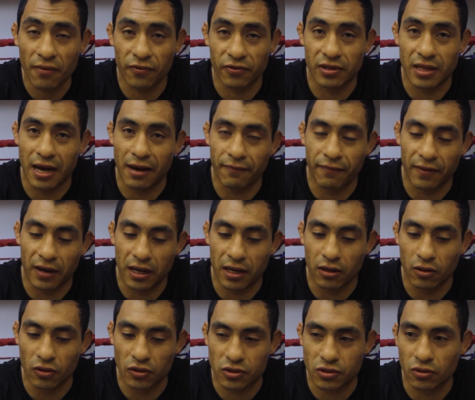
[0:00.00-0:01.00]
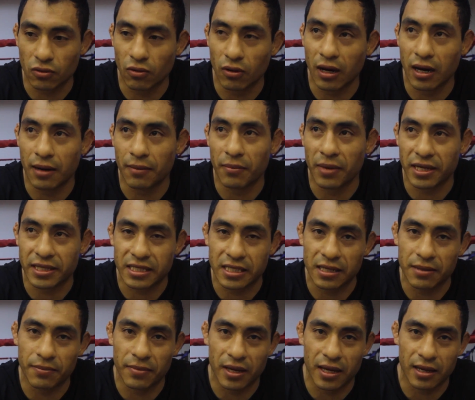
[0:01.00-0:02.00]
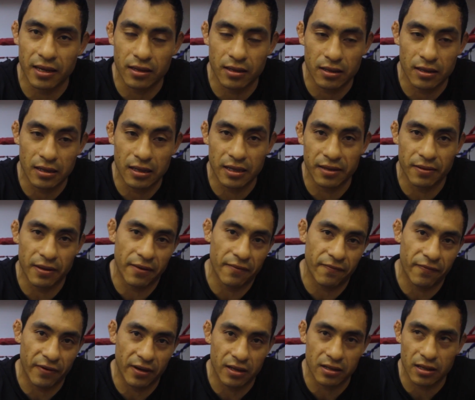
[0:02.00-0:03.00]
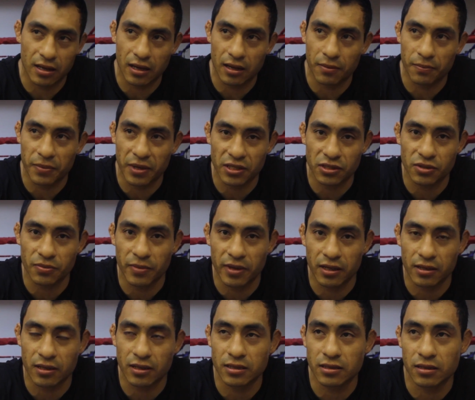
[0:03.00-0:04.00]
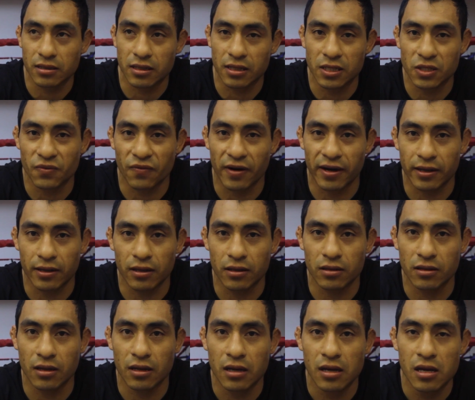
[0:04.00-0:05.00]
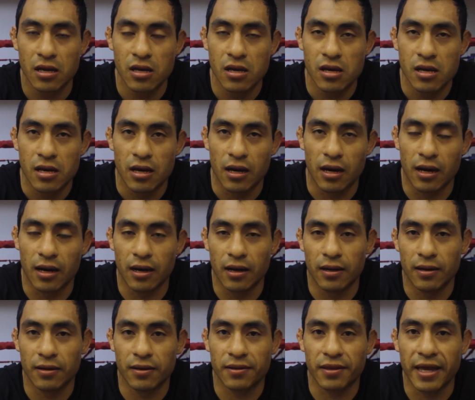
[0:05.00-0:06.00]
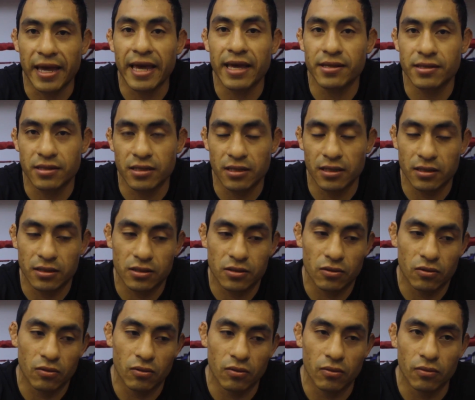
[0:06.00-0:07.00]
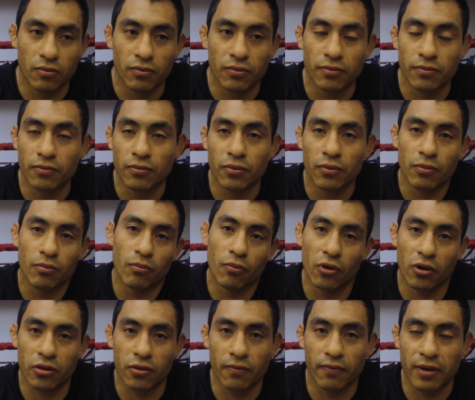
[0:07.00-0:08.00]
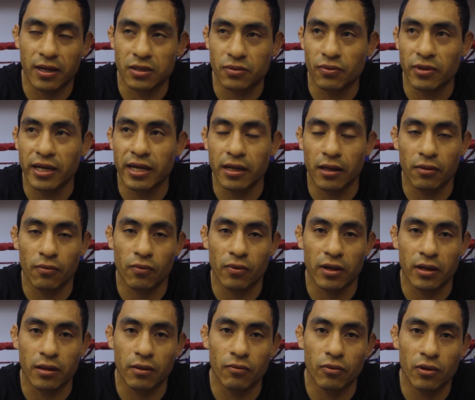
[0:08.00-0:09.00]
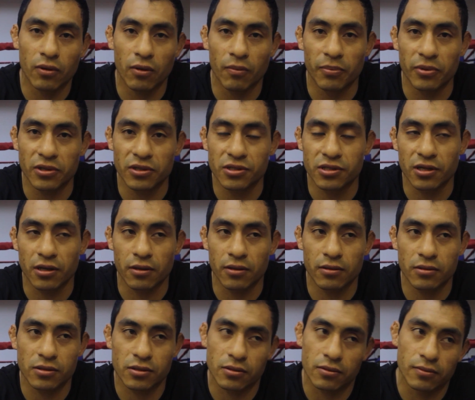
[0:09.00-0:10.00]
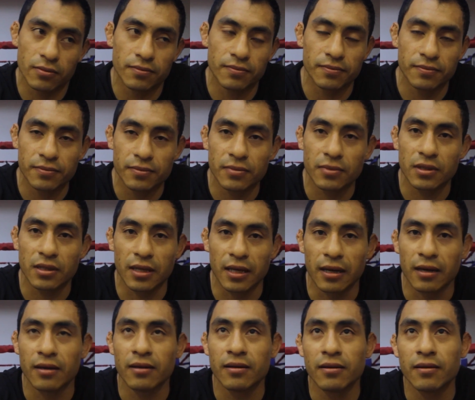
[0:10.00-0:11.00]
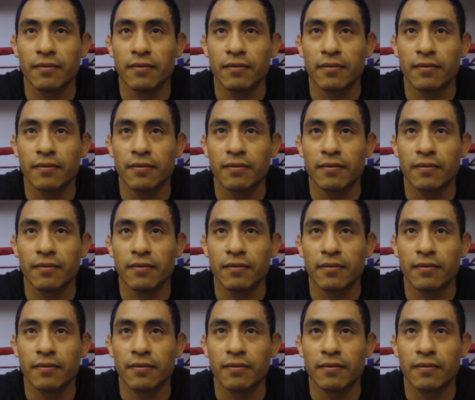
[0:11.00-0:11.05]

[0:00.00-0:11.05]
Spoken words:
for that fight. Also, my teammate and friend Benjamin, he's fighting the 18th. So both of us, we're getting ready. We're helping each other. So, yeah.